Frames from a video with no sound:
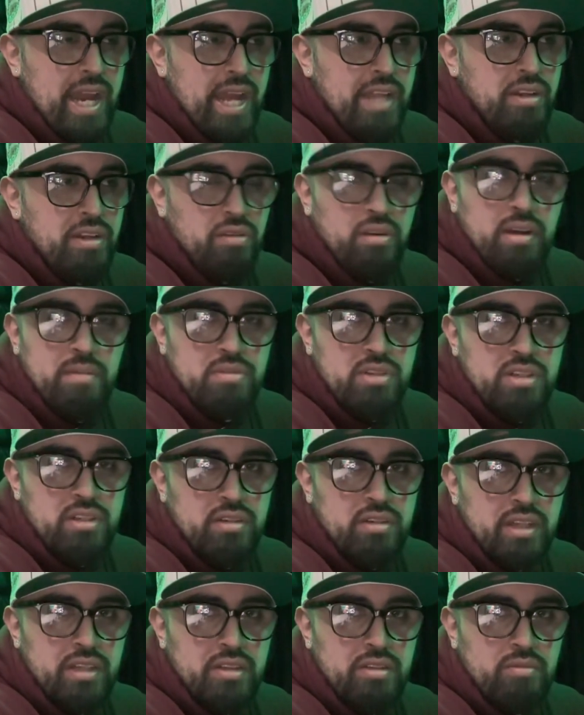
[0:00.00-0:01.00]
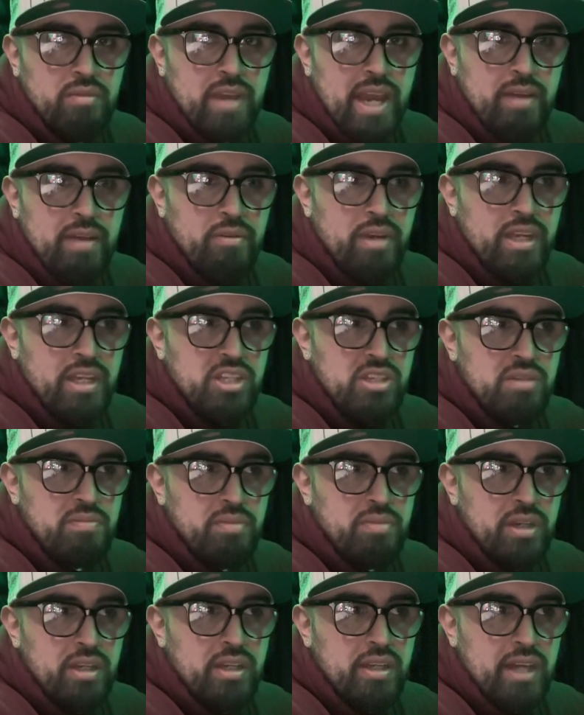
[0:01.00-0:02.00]
I know I'm still in the rat race,
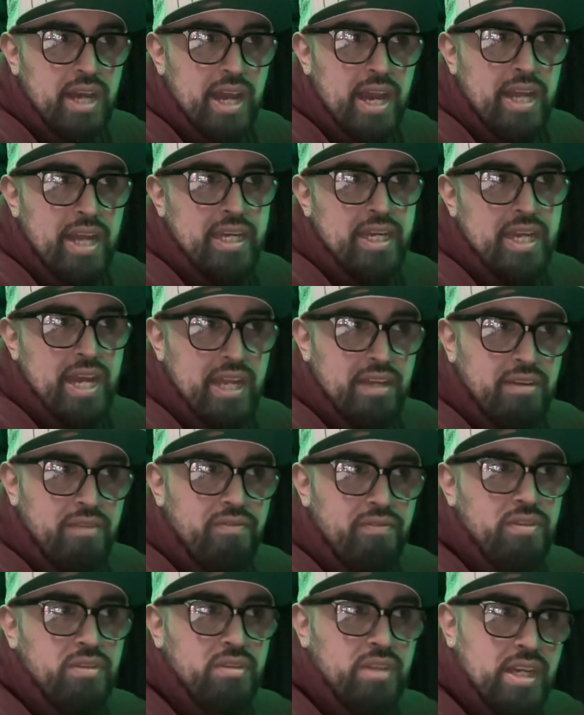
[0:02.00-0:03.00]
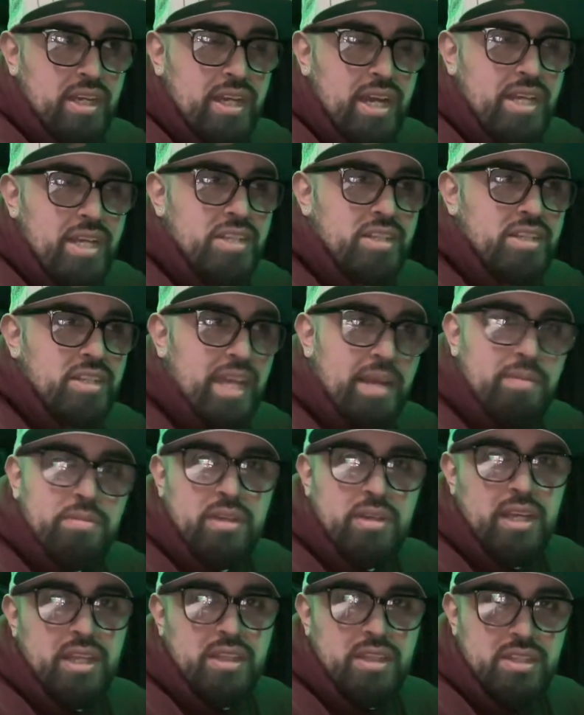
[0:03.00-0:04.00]
but I kind of feel like I escaped
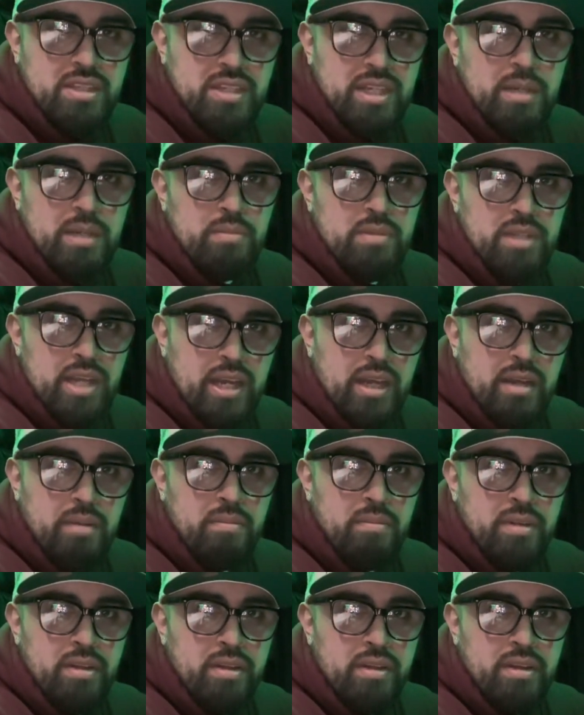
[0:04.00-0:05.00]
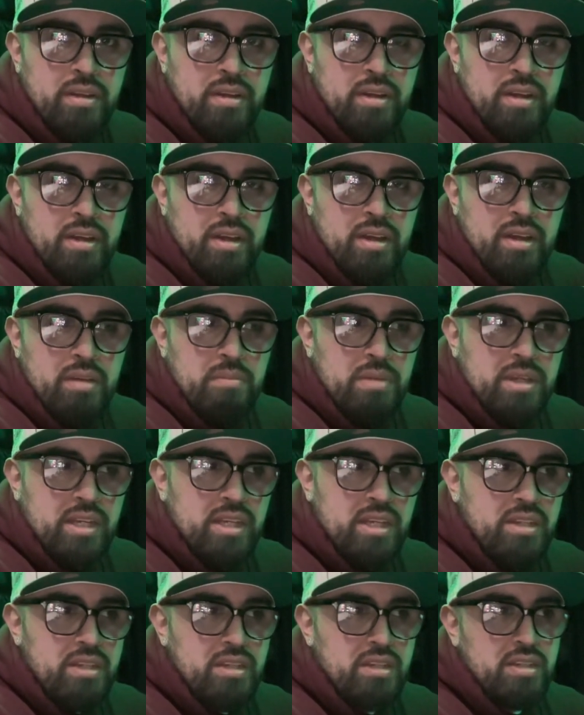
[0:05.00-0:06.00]
it at the same time
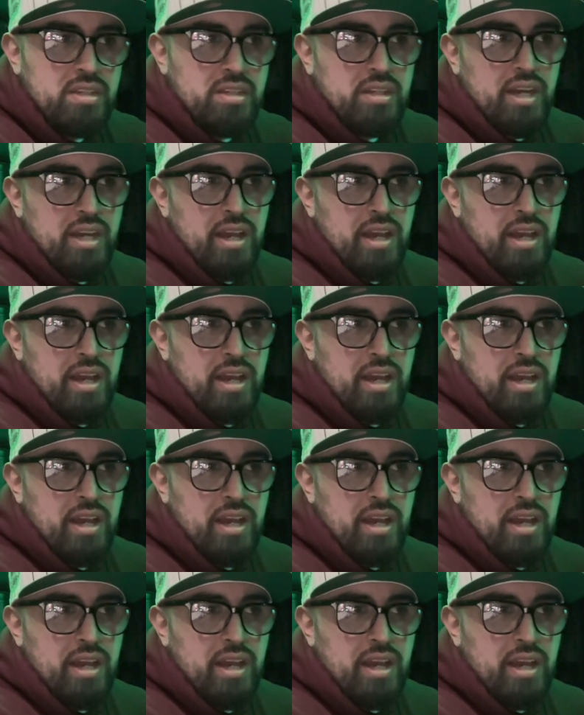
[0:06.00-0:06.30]
because